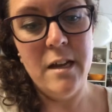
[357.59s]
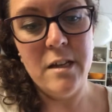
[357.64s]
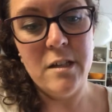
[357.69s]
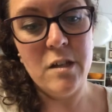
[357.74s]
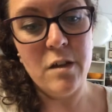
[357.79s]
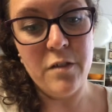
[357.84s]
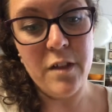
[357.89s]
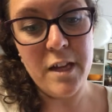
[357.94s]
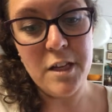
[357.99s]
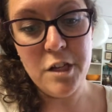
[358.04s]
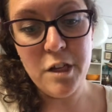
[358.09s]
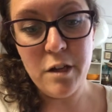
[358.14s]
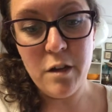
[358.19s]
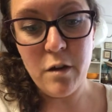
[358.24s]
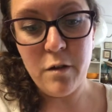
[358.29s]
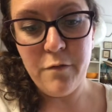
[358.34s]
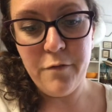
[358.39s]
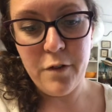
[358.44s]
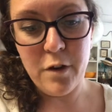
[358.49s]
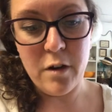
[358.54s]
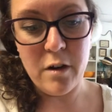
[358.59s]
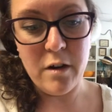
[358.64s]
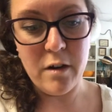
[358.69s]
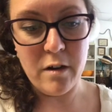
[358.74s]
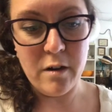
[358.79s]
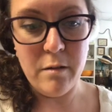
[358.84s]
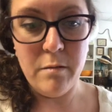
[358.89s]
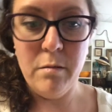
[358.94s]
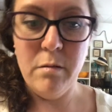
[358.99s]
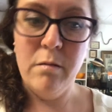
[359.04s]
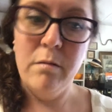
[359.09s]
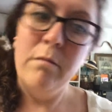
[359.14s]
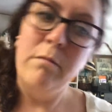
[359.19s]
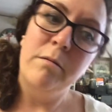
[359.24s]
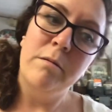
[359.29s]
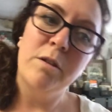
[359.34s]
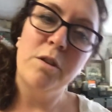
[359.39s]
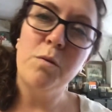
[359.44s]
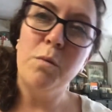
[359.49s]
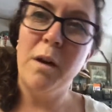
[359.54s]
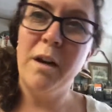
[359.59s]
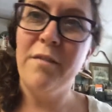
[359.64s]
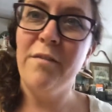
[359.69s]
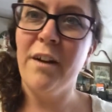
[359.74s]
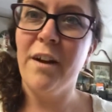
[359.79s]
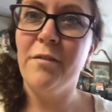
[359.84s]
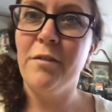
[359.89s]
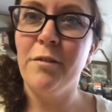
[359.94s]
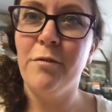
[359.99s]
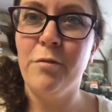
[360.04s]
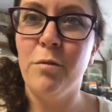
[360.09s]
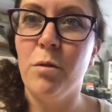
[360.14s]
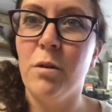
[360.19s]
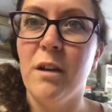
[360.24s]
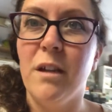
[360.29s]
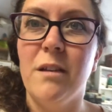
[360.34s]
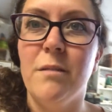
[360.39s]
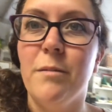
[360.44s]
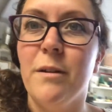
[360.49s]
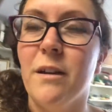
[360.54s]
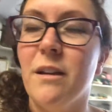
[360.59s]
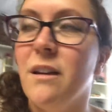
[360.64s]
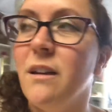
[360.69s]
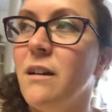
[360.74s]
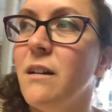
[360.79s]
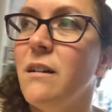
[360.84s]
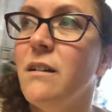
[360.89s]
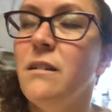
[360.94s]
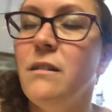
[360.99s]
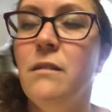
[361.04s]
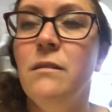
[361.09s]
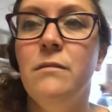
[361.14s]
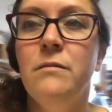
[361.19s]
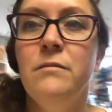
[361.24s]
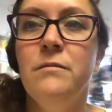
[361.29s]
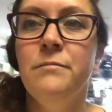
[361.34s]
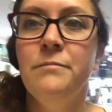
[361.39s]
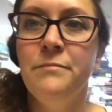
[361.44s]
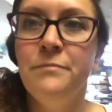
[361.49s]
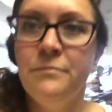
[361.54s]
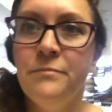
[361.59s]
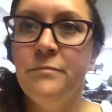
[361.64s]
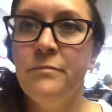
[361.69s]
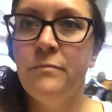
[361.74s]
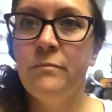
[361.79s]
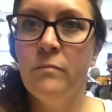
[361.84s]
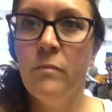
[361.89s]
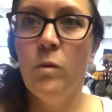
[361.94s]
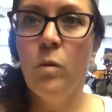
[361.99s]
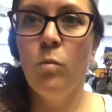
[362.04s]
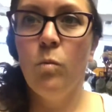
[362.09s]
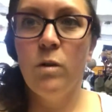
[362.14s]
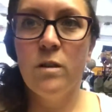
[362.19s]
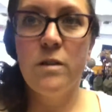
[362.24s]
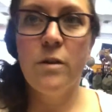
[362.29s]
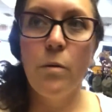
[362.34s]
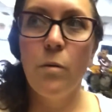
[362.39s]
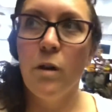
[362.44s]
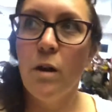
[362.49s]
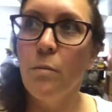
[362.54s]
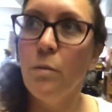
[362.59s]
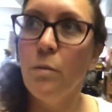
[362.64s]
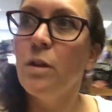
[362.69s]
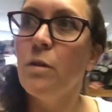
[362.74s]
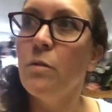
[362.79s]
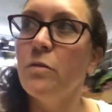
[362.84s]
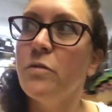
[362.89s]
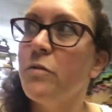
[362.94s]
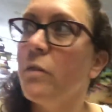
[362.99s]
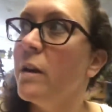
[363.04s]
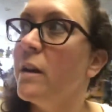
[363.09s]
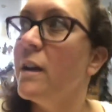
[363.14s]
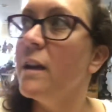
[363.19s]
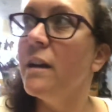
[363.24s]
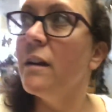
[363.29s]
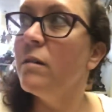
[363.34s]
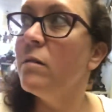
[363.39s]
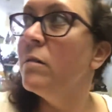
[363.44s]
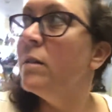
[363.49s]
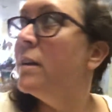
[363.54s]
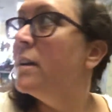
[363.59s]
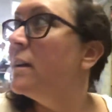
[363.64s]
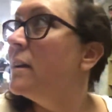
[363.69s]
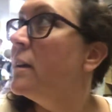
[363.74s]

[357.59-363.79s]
So that should go for 25 to 40 depending on what's going those right now.